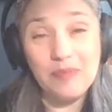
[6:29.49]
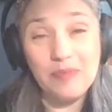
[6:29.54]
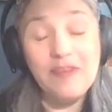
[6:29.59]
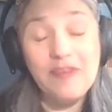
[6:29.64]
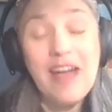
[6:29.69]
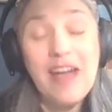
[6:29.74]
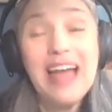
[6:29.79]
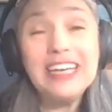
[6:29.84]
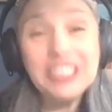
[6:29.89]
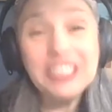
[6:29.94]

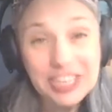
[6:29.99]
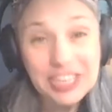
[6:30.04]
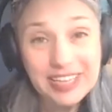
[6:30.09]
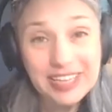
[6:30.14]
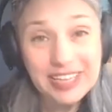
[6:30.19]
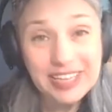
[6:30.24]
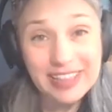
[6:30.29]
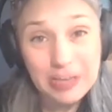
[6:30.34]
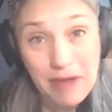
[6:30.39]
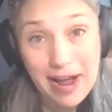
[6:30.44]

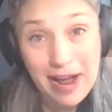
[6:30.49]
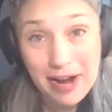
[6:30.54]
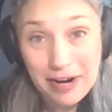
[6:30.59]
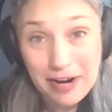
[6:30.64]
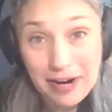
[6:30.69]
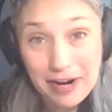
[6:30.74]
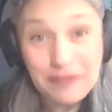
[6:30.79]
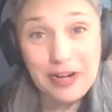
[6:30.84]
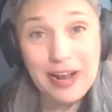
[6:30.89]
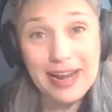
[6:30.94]
vanishingly rare
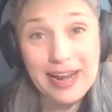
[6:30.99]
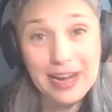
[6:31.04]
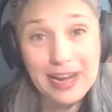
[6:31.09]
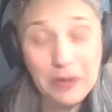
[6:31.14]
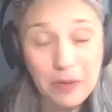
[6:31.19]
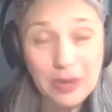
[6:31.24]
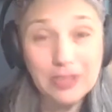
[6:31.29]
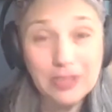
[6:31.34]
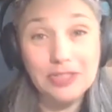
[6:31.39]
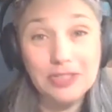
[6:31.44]
for
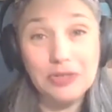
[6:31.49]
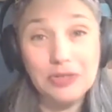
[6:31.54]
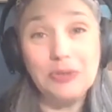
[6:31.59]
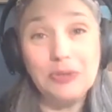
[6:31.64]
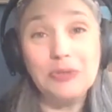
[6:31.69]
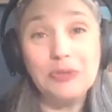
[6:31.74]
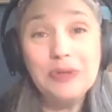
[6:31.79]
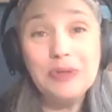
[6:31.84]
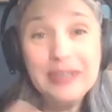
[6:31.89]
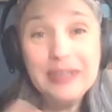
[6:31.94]
anyone
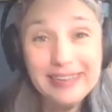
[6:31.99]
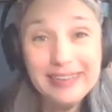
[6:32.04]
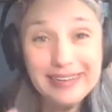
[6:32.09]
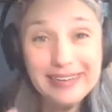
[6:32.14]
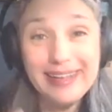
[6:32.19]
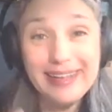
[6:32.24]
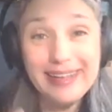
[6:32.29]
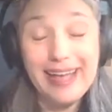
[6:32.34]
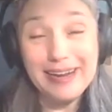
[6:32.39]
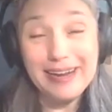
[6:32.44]
to
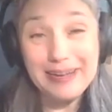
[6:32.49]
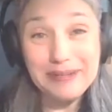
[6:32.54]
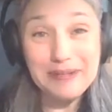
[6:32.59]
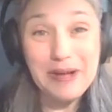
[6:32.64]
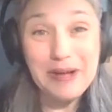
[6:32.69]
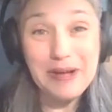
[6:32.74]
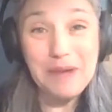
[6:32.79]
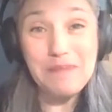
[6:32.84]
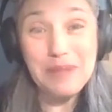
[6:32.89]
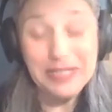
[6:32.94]
get
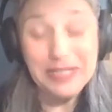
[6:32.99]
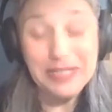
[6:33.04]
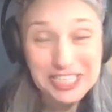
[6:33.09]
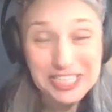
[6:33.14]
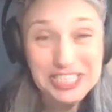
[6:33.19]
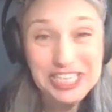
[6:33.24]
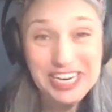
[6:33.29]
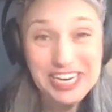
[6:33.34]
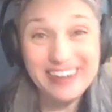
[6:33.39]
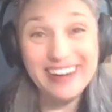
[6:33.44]
a, a
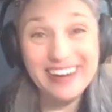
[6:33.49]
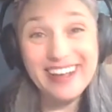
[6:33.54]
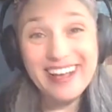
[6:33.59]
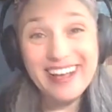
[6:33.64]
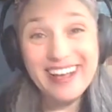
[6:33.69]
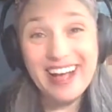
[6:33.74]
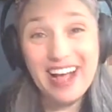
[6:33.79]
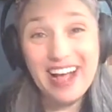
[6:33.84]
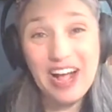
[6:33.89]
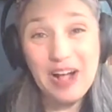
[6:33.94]
position
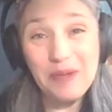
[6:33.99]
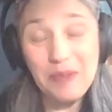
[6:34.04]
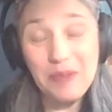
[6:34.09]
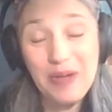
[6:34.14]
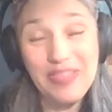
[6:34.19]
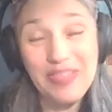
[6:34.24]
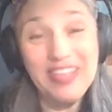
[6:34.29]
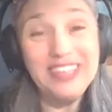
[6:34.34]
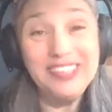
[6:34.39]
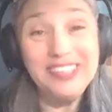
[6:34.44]
uh,
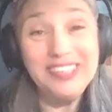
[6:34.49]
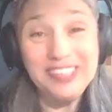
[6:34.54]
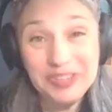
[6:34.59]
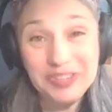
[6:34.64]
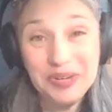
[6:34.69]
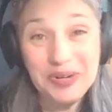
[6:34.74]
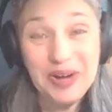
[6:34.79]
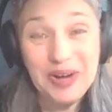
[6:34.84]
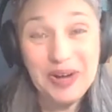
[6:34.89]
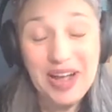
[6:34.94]
when they still
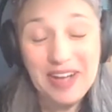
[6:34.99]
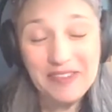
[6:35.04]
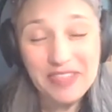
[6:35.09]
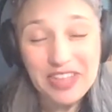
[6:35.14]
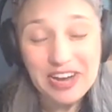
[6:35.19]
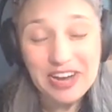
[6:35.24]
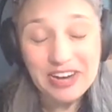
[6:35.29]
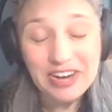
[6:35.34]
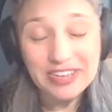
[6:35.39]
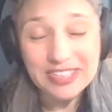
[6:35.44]
don't have
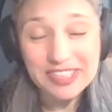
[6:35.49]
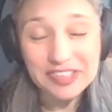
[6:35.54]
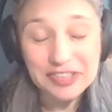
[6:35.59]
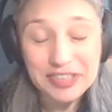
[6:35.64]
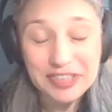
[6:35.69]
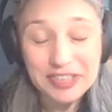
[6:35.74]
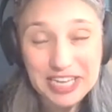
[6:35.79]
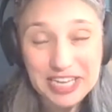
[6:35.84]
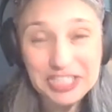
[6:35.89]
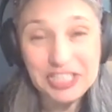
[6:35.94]
their
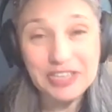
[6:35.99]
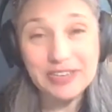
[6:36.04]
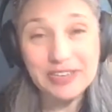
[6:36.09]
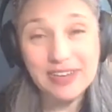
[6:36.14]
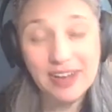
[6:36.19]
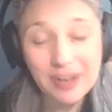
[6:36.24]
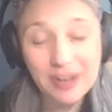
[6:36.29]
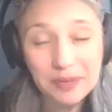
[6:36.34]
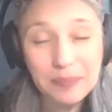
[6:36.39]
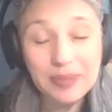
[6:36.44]
dissertation
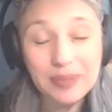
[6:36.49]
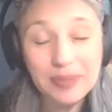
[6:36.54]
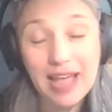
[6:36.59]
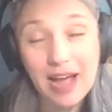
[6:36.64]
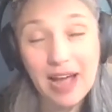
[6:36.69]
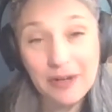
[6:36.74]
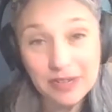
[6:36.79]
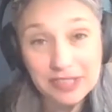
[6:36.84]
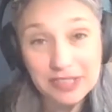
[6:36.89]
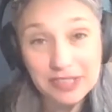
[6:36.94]
done but
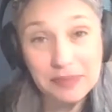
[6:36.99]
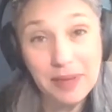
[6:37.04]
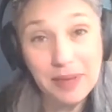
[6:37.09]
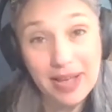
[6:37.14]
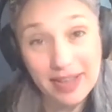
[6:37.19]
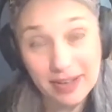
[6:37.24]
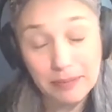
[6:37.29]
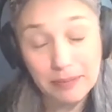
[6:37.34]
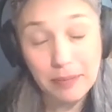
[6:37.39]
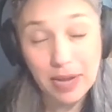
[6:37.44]
that was
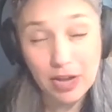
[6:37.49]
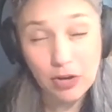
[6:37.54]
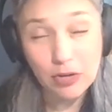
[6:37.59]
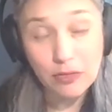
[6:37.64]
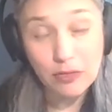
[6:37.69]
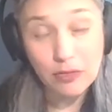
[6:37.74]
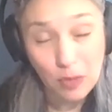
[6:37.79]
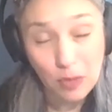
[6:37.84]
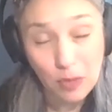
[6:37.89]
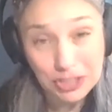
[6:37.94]
my my
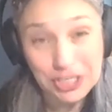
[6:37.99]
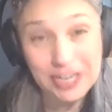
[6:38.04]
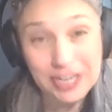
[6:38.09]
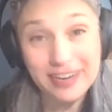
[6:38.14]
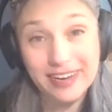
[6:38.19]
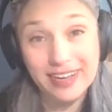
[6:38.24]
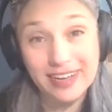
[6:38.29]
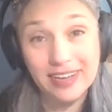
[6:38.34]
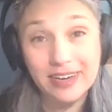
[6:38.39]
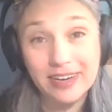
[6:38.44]
good
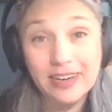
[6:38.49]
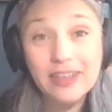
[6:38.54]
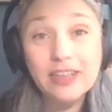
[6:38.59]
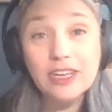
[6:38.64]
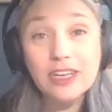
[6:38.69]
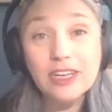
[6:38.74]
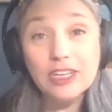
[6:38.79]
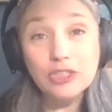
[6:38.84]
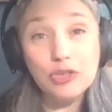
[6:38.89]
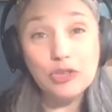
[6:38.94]
fortune in
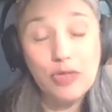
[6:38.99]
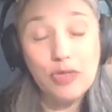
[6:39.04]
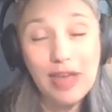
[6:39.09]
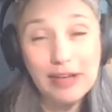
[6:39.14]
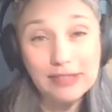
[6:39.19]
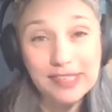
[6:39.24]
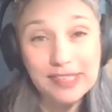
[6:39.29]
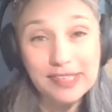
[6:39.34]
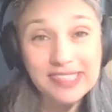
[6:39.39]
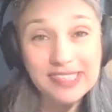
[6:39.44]

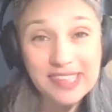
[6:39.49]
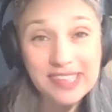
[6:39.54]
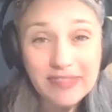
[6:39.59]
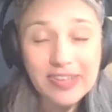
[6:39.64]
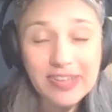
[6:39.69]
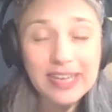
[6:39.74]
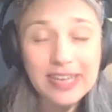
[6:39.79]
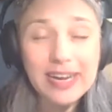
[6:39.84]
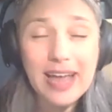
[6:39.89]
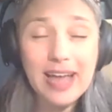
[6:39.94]

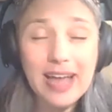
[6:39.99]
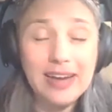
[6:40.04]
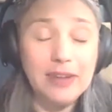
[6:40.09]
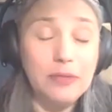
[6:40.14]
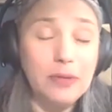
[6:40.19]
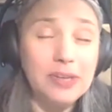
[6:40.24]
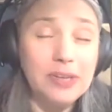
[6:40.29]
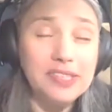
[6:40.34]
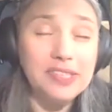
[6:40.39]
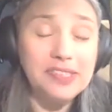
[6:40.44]
2007 and it
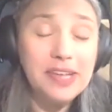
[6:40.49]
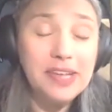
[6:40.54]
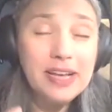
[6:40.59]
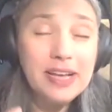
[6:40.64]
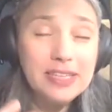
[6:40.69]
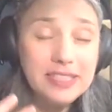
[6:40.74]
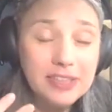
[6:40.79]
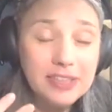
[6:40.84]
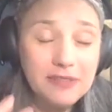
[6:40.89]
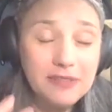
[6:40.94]
was
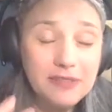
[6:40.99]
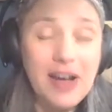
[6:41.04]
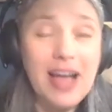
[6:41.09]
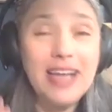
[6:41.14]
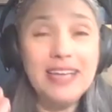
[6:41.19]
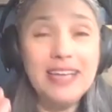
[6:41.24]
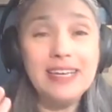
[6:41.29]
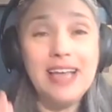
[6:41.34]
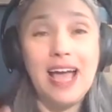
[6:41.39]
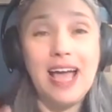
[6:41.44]

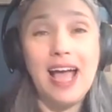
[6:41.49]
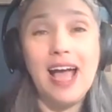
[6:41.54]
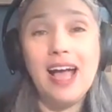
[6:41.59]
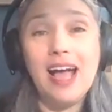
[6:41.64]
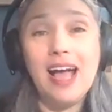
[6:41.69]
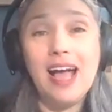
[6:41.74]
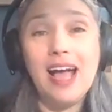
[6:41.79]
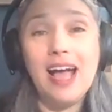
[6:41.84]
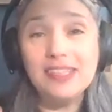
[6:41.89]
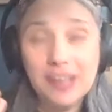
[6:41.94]
defined
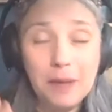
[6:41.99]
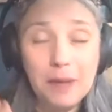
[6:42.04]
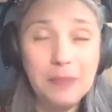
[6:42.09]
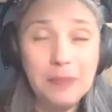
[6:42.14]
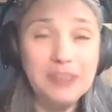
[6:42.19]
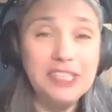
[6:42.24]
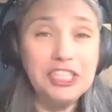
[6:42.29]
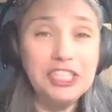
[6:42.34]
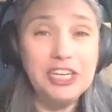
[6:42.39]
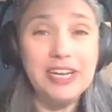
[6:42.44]
as a
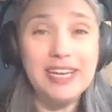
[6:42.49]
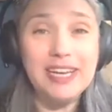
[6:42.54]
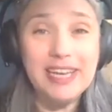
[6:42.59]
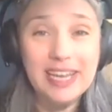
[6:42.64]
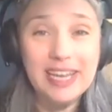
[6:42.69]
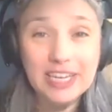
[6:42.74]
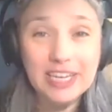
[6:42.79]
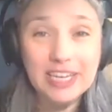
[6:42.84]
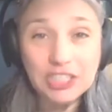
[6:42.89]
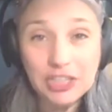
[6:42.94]
position in
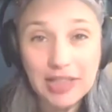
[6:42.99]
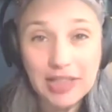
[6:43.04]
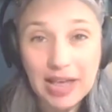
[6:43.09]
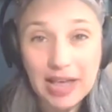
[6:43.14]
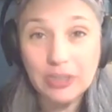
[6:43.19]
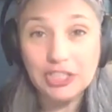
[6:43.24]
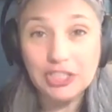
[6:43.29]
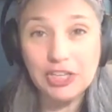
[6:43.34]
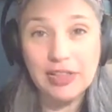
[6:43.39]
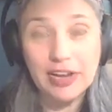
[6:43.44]
yiddish
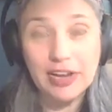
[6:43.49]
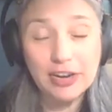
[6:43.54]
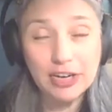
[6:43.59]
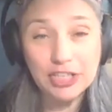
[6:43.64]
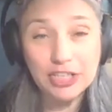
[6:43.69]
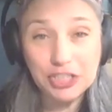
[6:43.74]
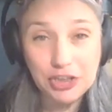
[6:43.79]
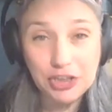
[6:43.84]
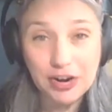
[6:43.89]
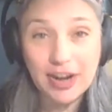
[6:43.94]
language
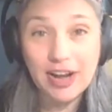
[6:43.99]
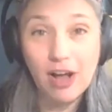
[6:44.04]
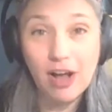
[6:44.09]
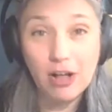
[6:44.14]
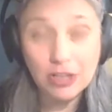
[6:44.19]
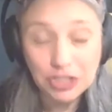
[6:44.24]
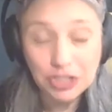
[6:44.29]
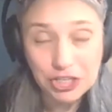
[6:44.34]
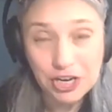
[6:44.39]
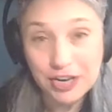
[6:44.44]
literature and
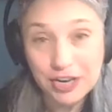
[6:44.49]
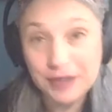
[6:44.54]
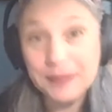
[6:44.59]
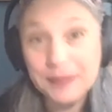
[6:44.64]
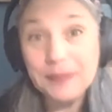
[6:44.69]
culture